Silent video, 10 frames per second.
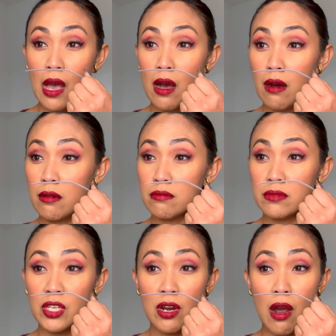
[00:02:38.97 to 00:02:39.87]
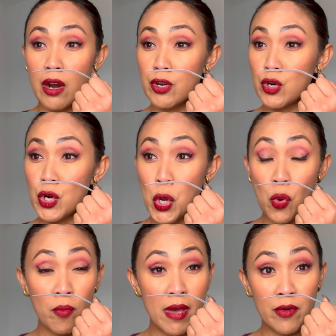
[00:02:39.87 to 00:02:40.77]
Um, there are
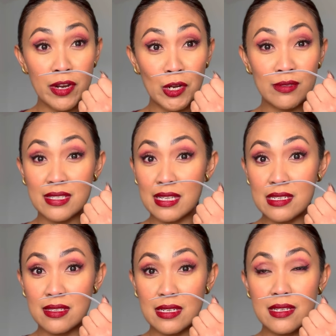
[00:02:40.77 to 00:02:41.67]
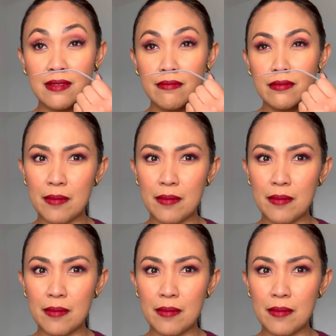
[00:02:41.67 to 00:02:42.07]
no berry notes listed.